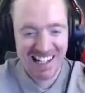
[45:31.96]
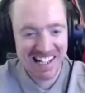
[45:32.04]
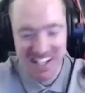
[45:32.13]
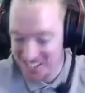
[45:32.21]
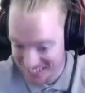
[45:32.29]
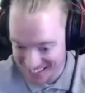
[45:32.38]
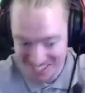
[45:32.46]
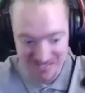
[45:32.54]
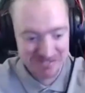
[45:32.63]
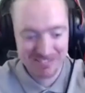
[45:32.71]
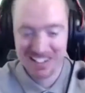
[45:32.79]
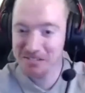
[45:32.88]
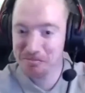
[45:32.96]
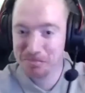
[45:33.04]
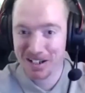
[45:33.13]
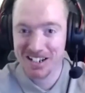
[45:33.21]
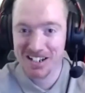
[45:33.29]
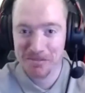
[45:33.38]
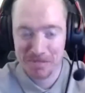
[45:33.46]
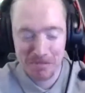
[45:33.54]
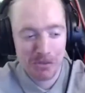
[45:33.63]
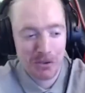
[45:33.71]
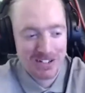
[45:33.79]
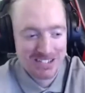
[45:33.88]
Just let them free and play a bit
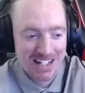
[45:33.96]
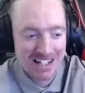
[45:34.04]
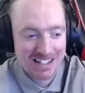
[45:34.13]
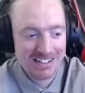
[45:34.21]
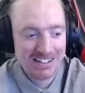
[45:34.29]
more attacking.